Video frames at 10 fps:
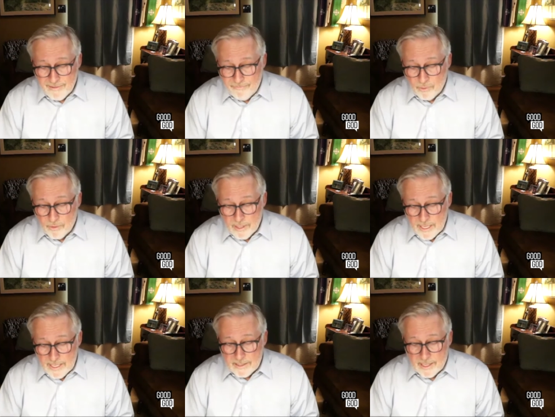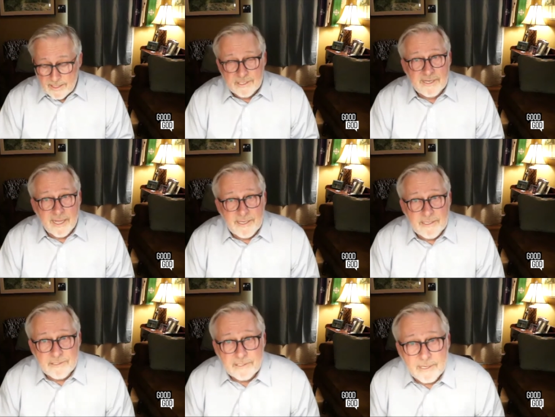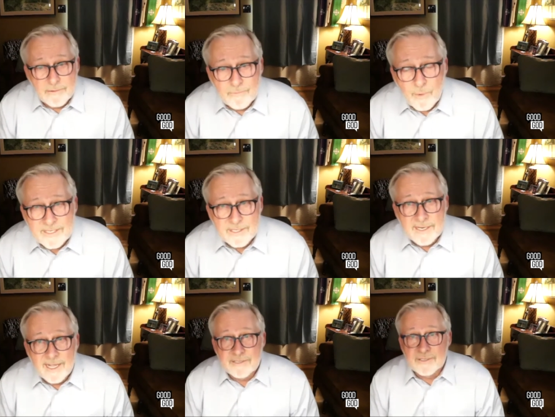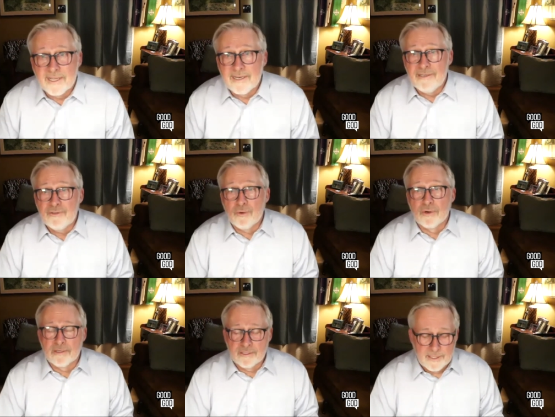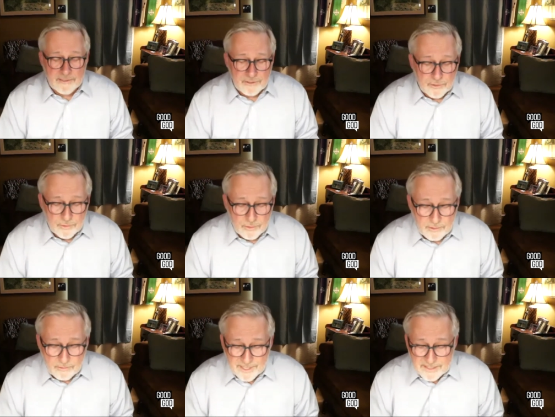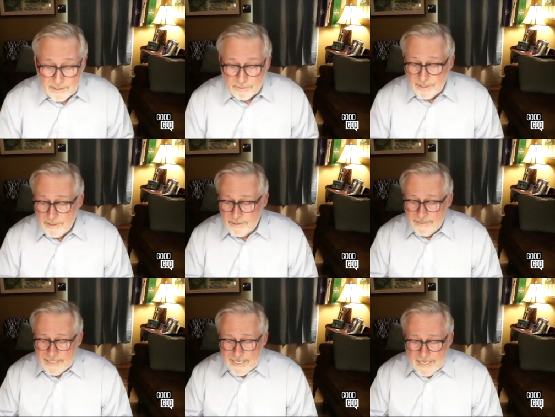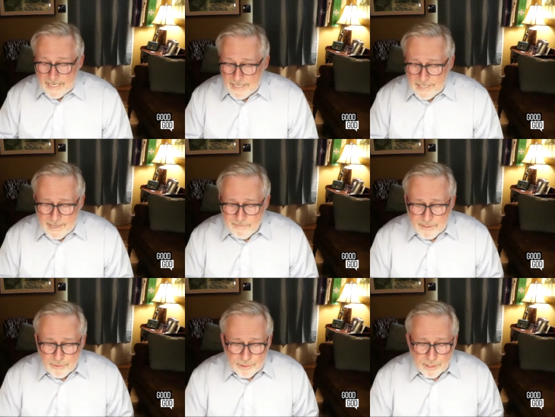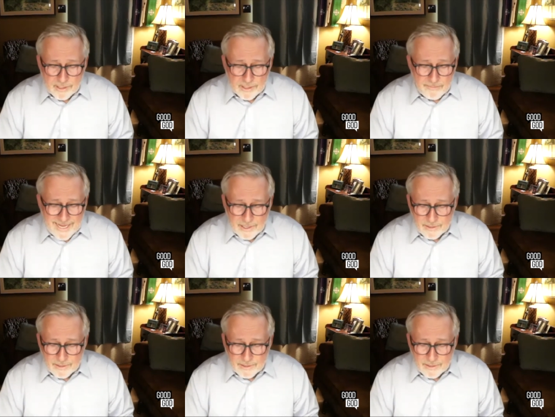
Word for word: for studies, Wednesday night studies or Sunday school material. I mean, you talk about